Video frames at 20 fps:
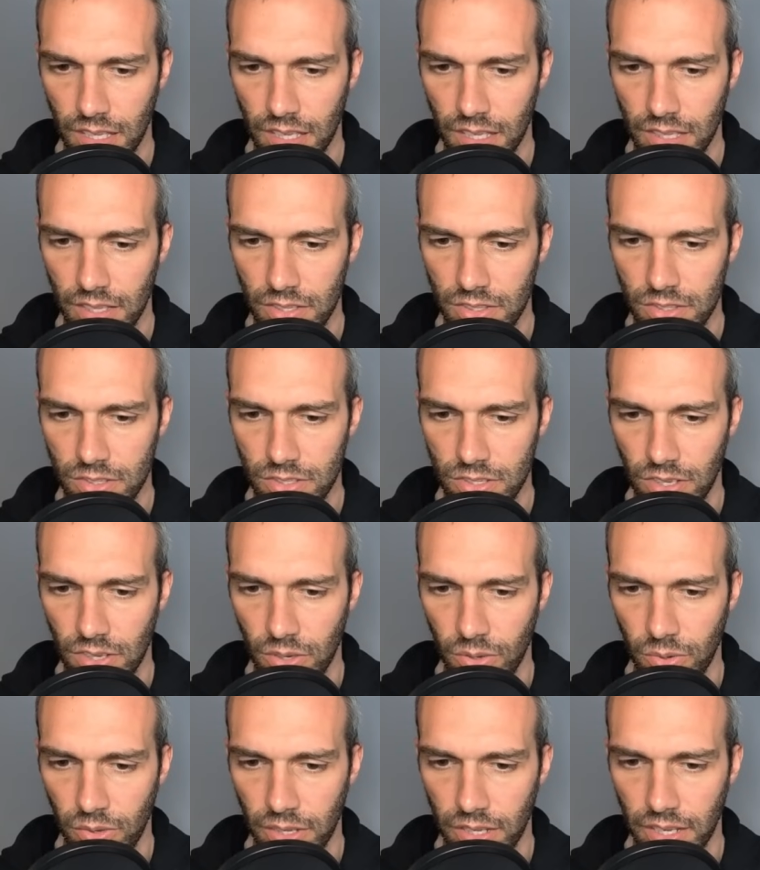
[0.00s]

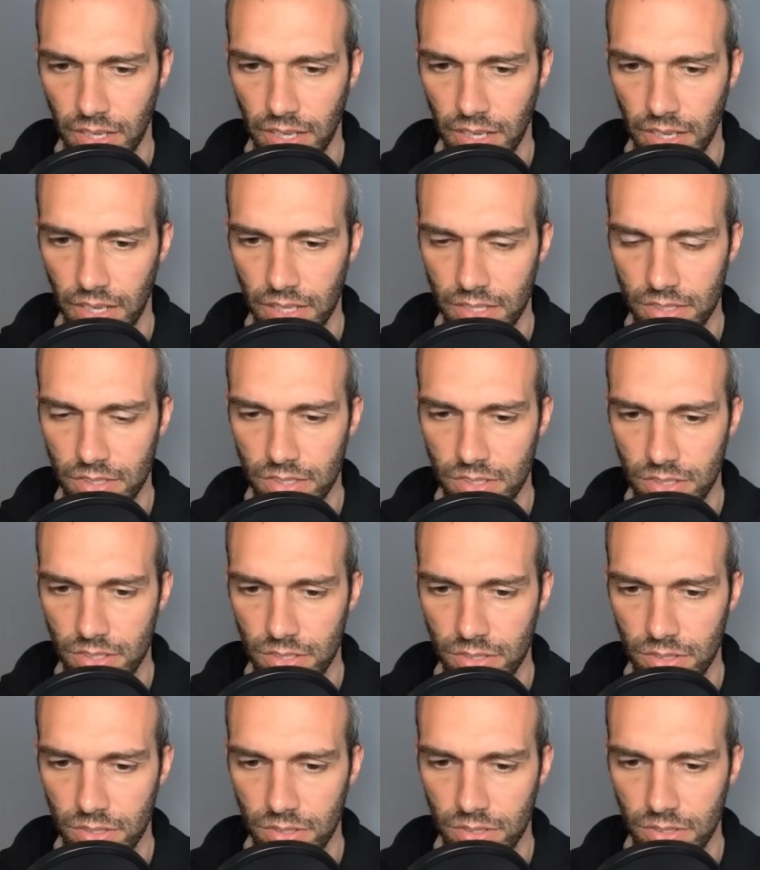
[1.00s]
So getting
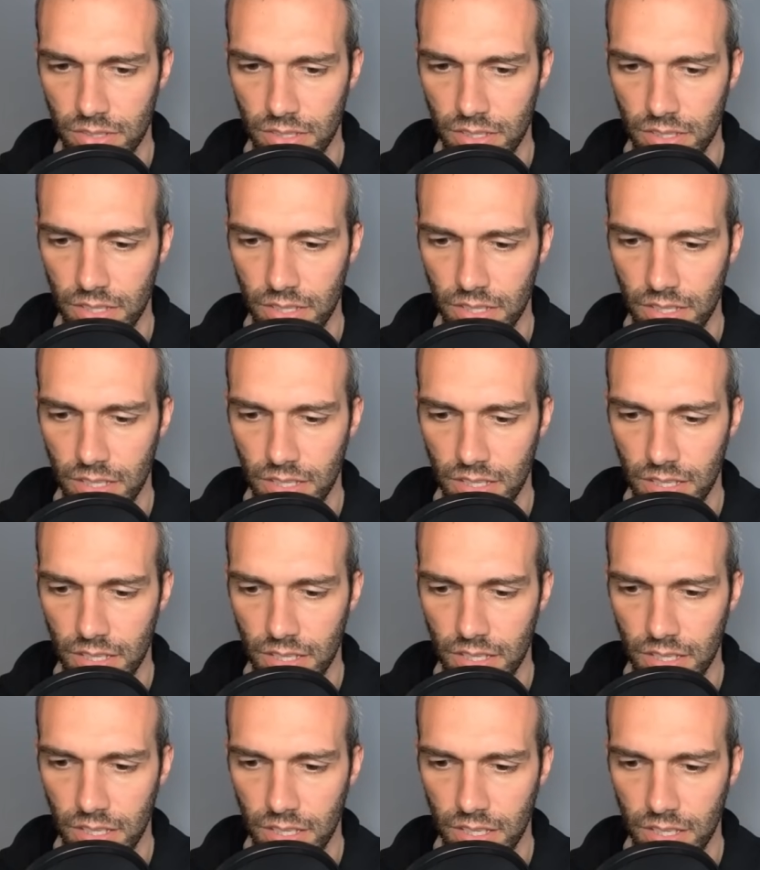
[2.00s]
to
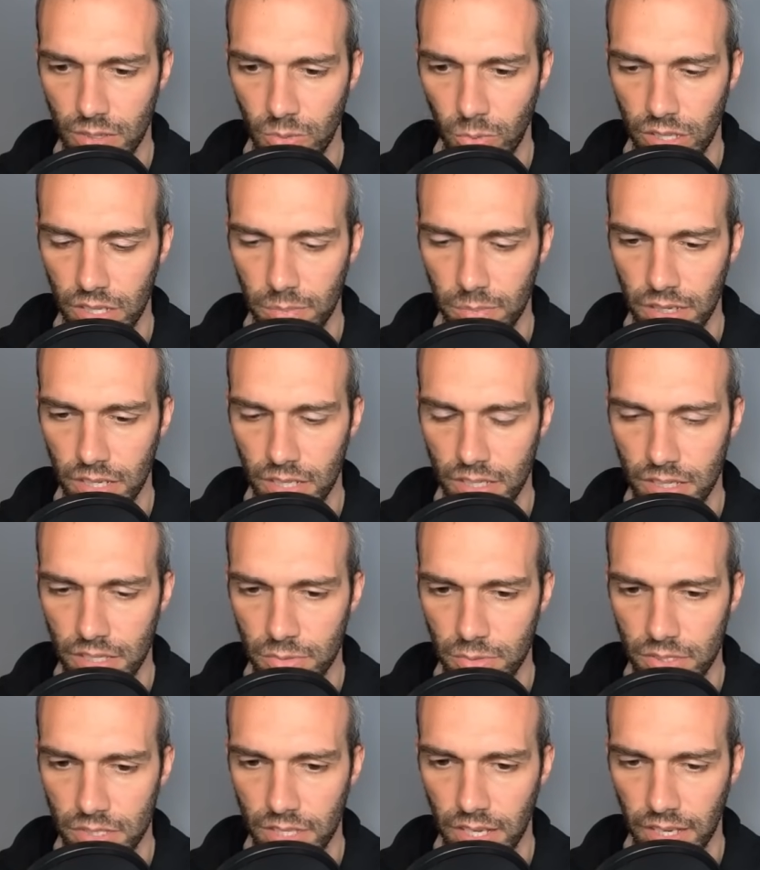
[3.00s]
the weather ball,
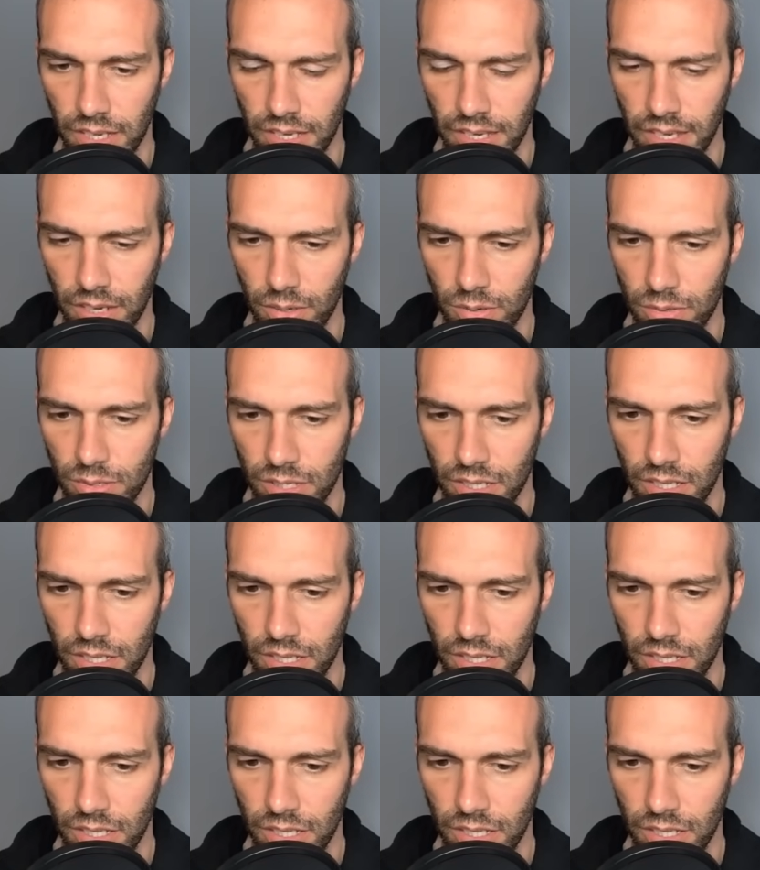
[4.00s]
this will take out.